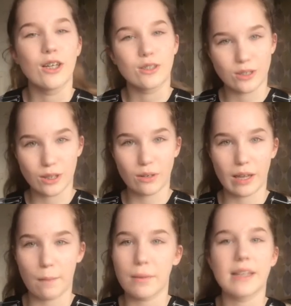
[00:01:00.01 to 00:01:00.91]
so
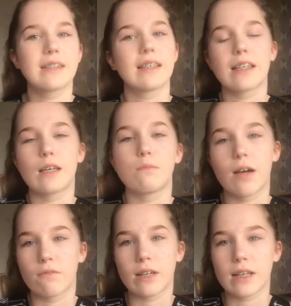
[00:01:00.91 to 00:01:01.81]
yeah basically my
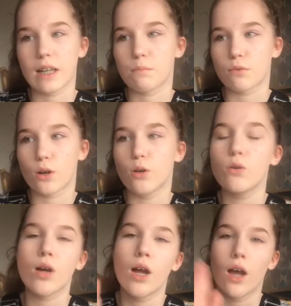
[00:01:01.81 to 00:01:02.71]
ring light
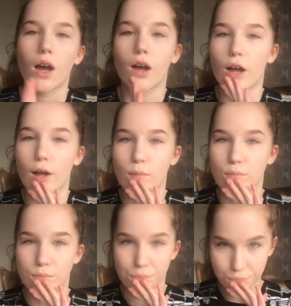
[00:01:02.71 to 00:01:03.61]
broke
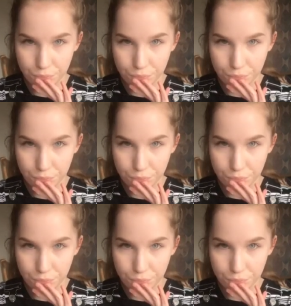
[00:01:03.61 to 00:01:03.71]
um,